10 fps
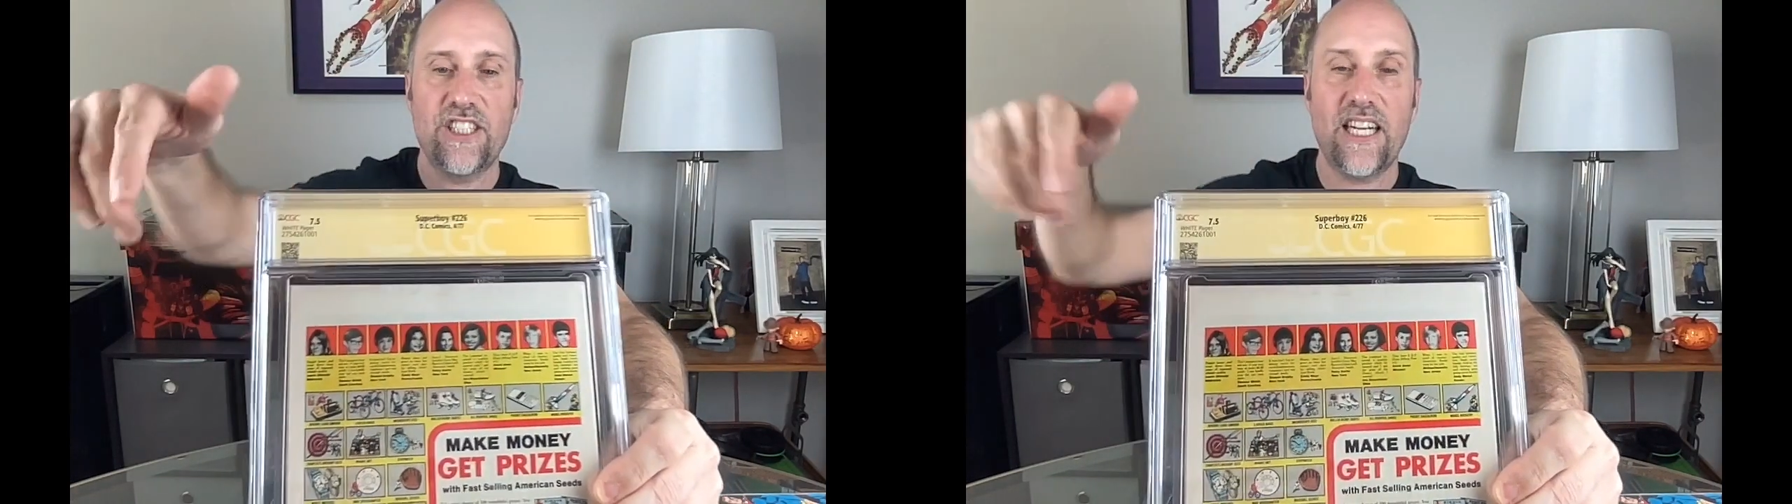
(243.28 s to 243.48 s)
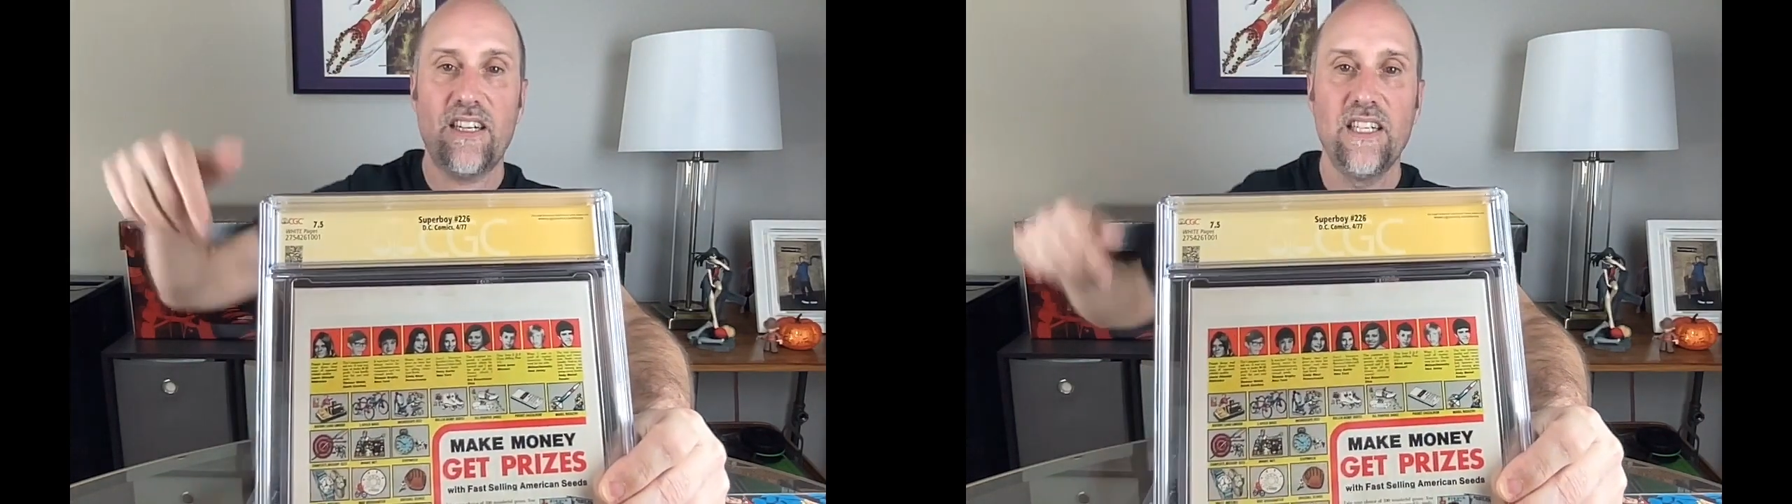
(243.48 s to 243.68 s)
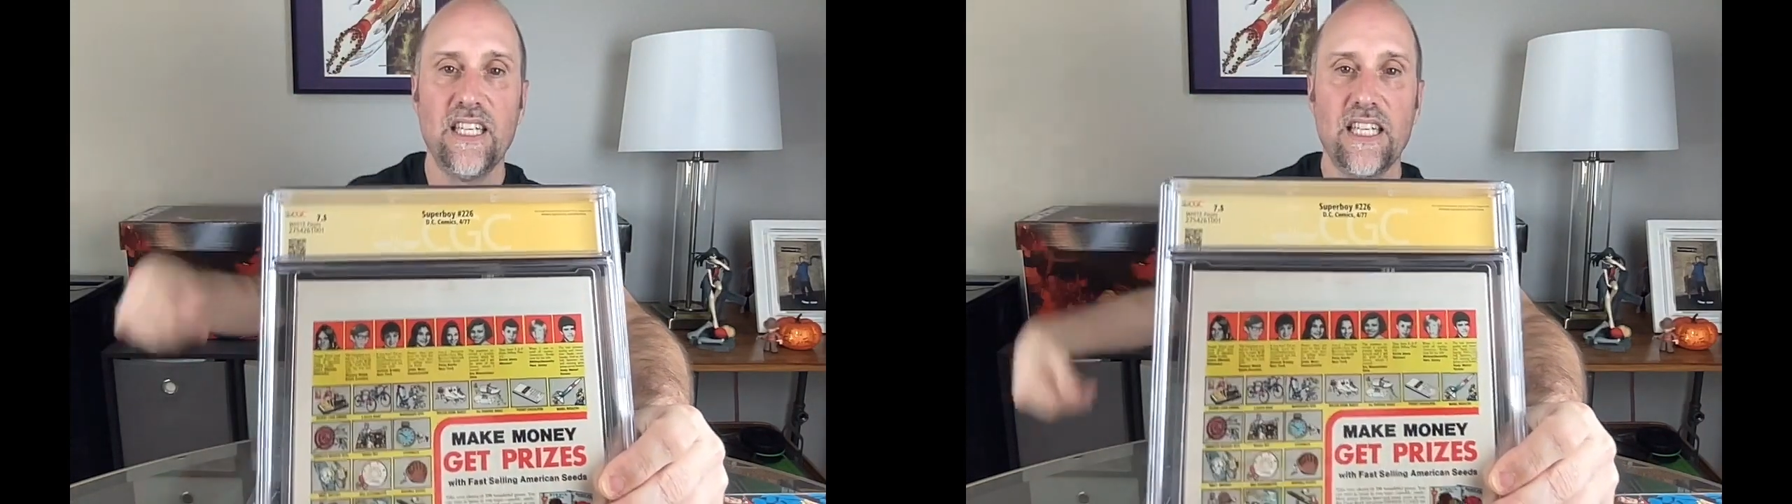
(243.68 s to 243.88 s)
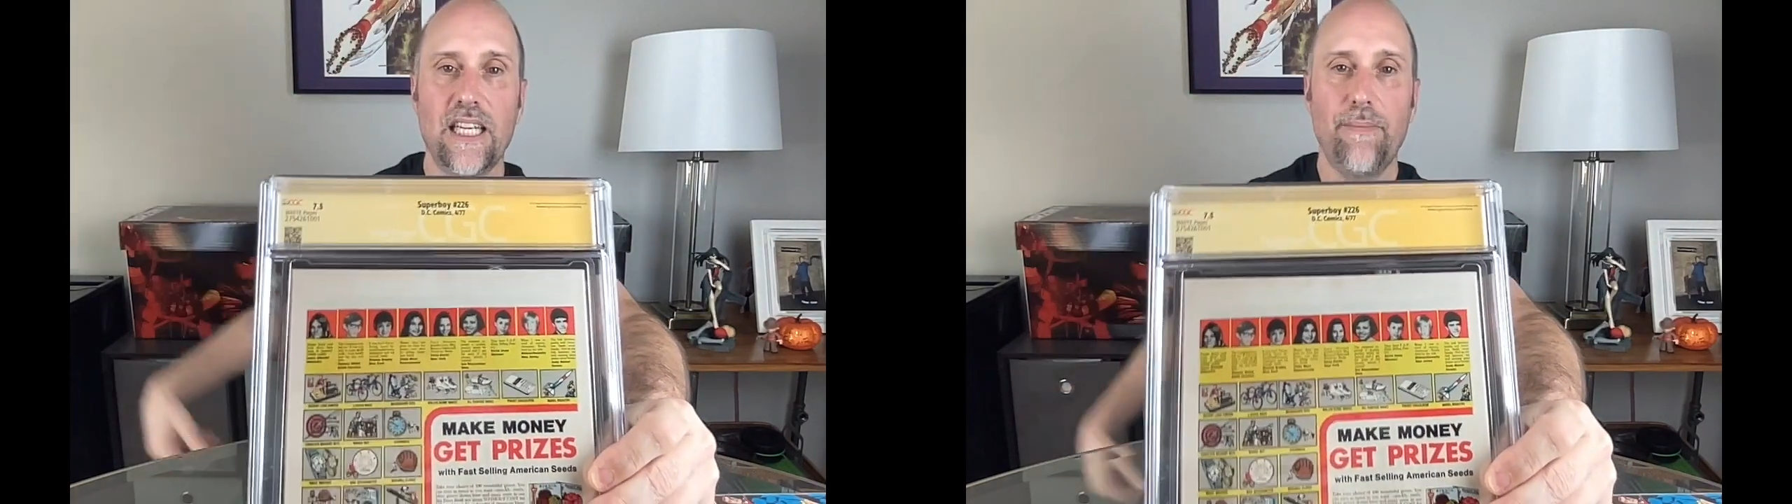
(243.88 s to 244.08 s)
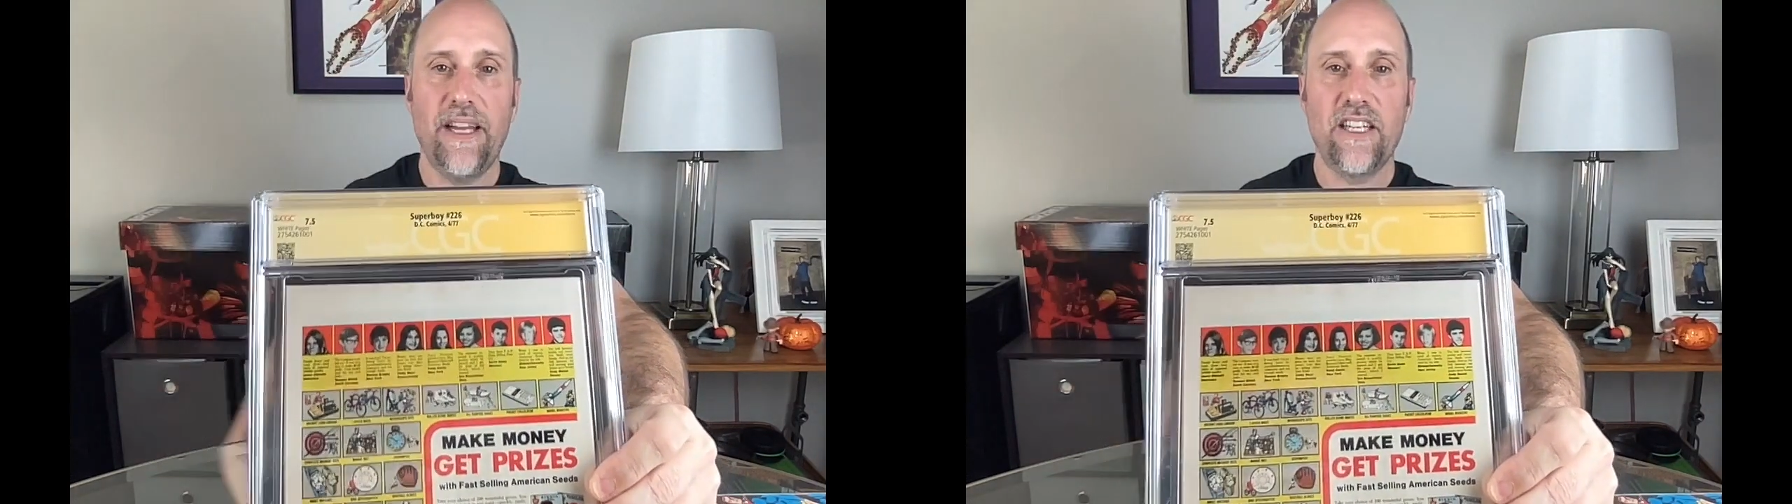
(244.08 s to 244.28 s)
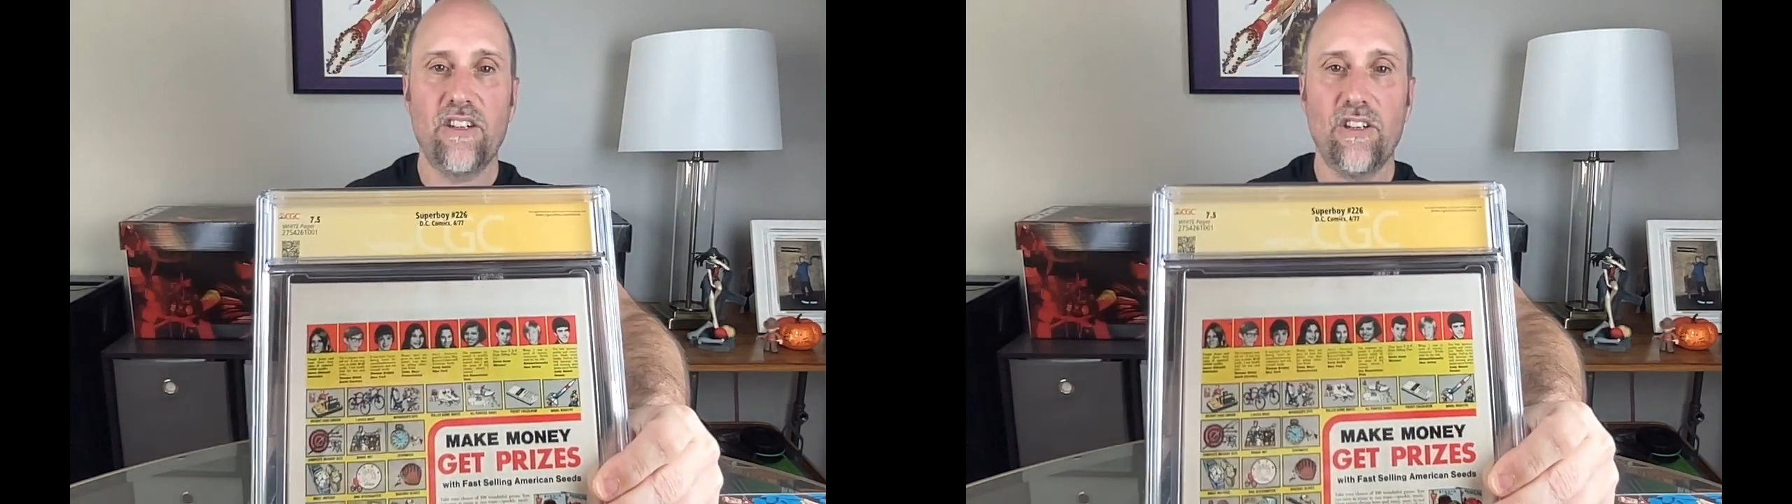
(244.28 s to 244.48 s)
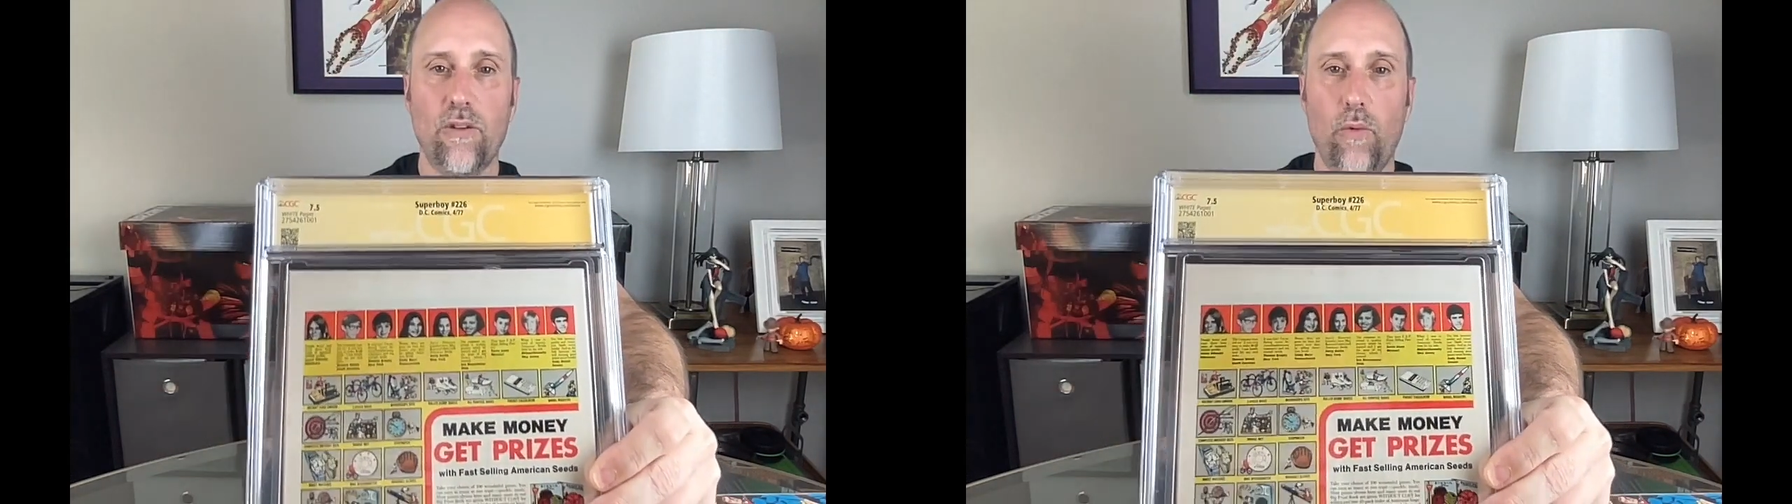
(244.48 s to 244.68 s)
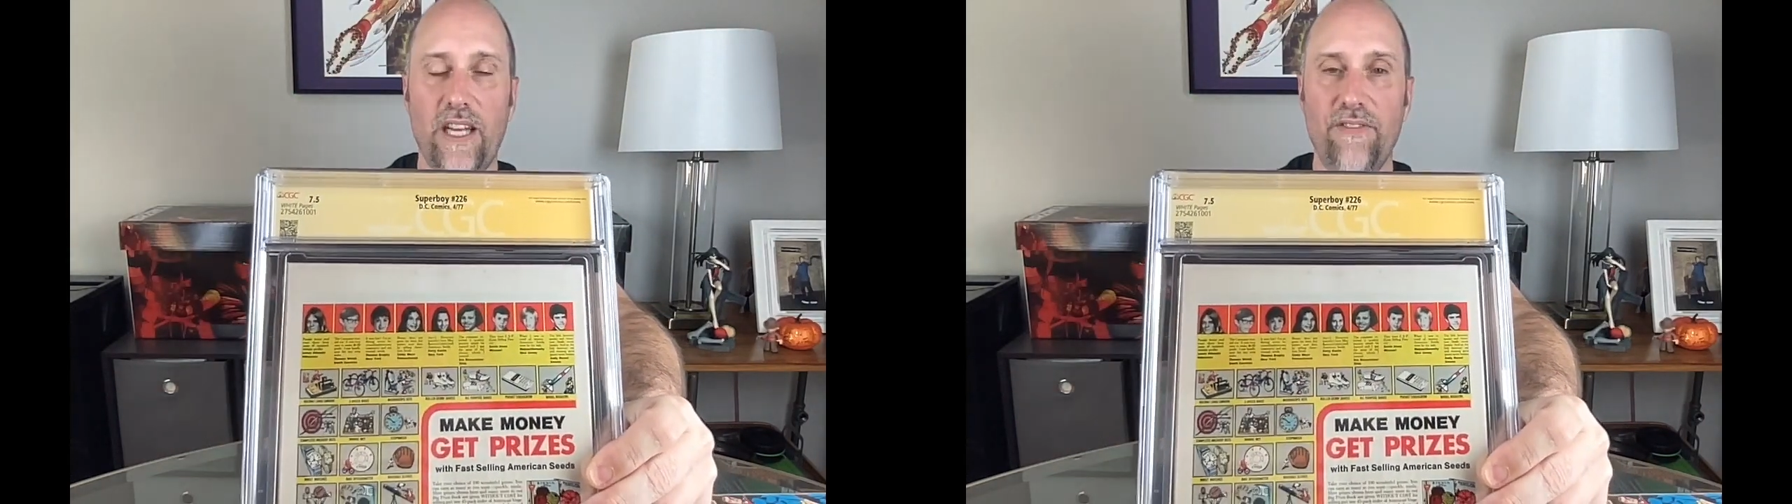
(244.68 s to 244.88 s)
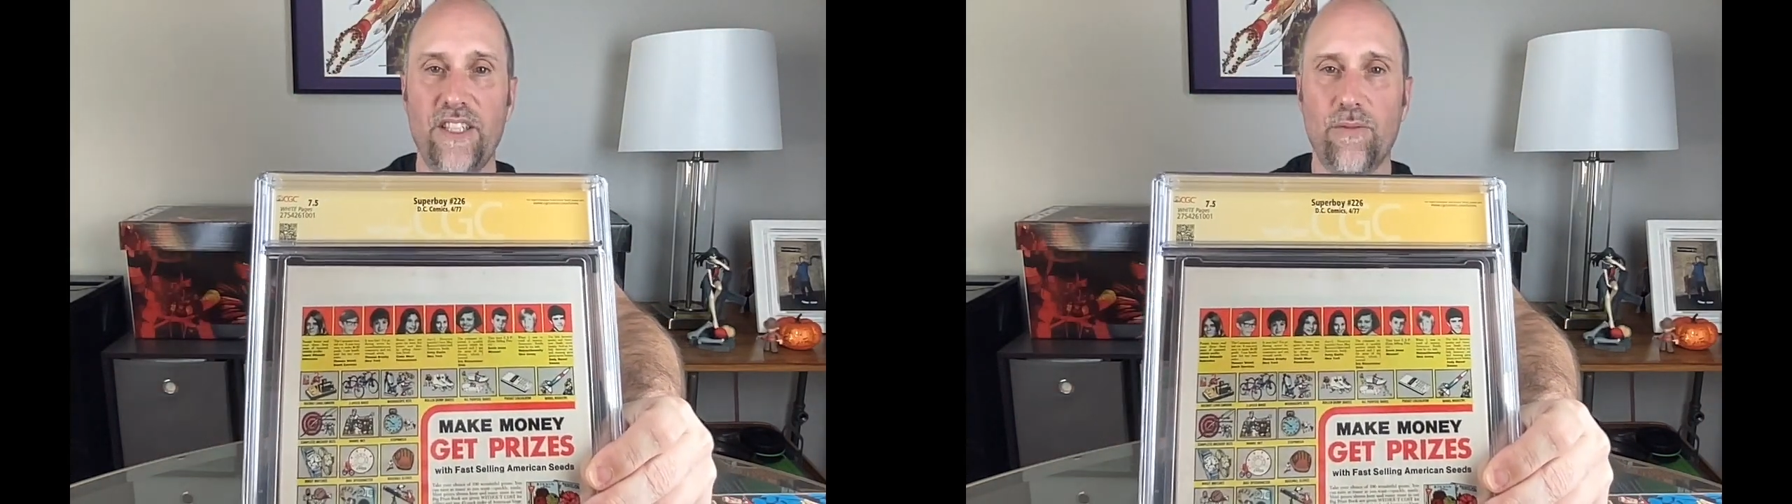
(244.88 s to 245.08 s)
there. And they made it a little wavy,